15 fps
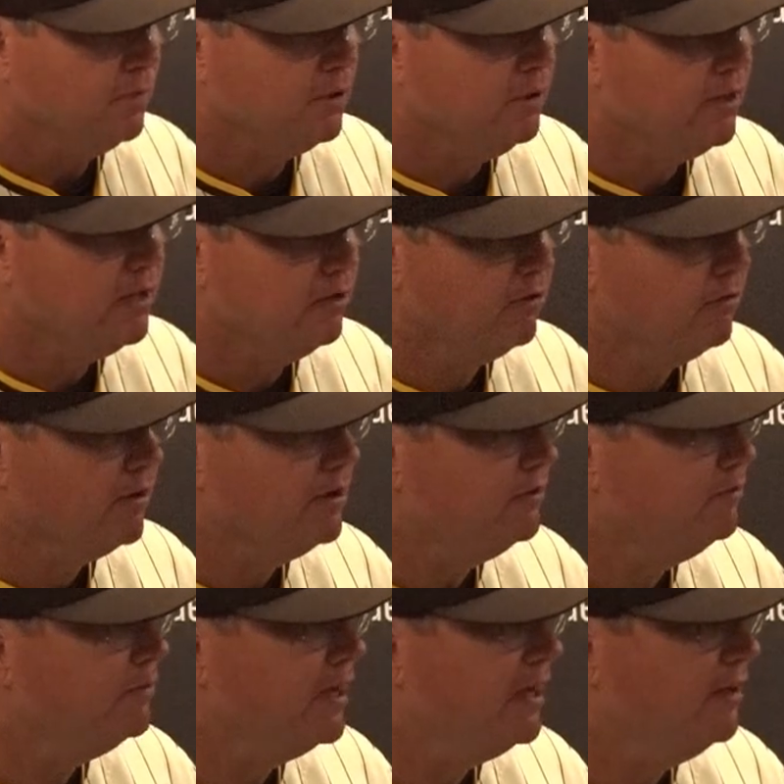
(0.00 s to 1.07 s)
You know, he had a great
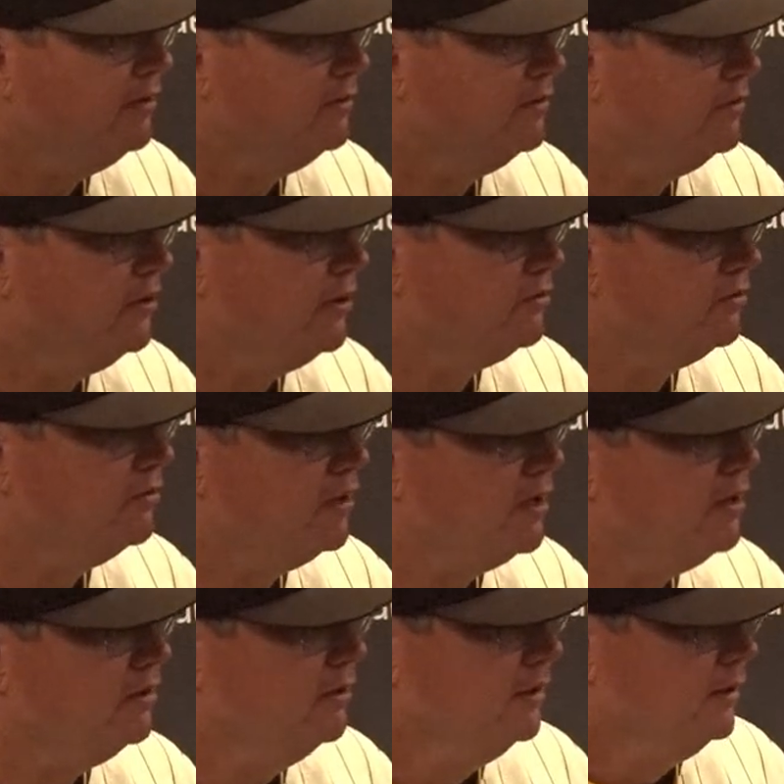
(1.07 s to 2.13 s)
at bat
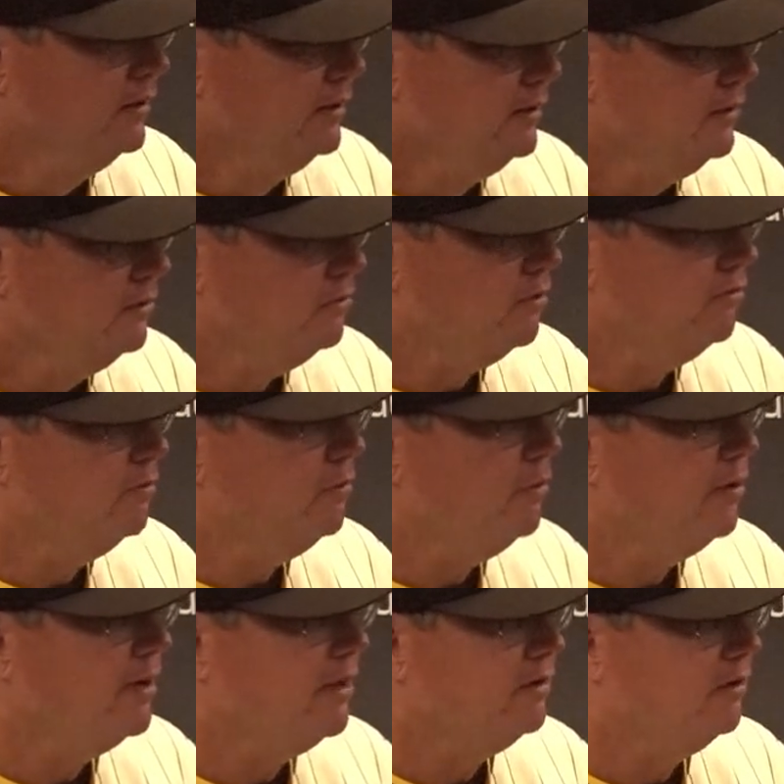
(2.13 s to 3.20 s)
yesterday and drove the
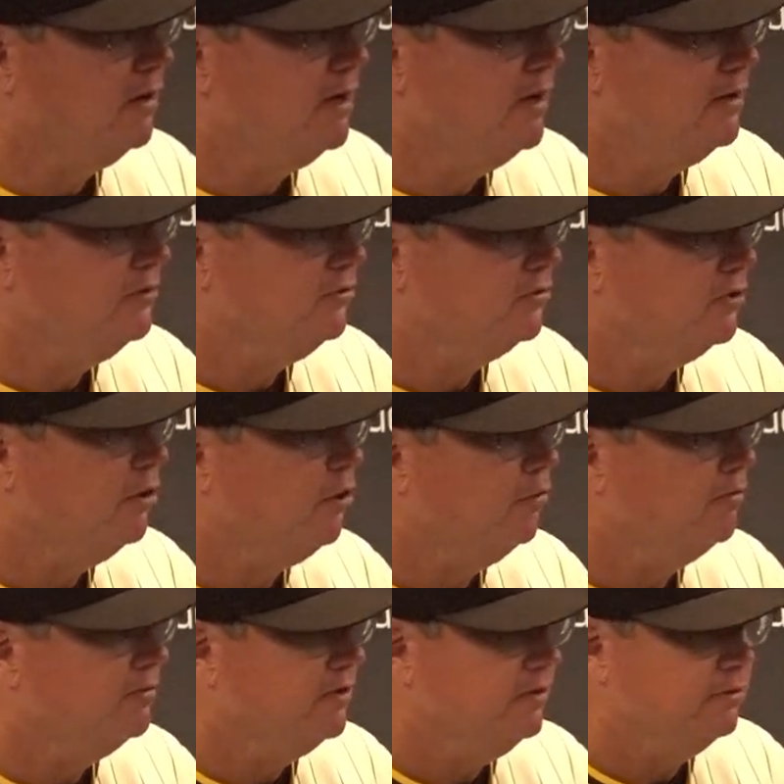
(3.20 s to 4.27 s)
ball down the line using the whole
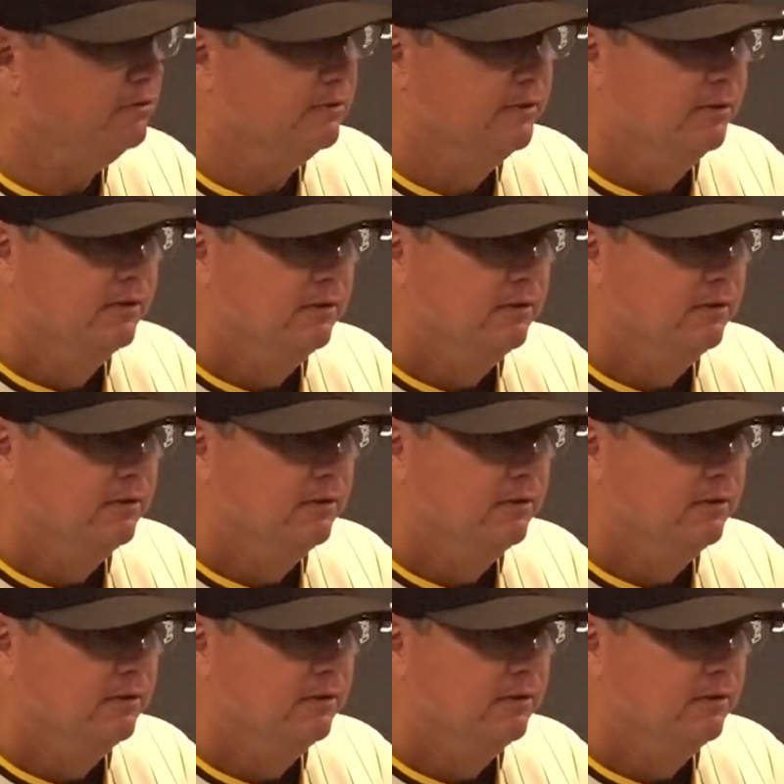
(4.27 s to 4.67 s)
field.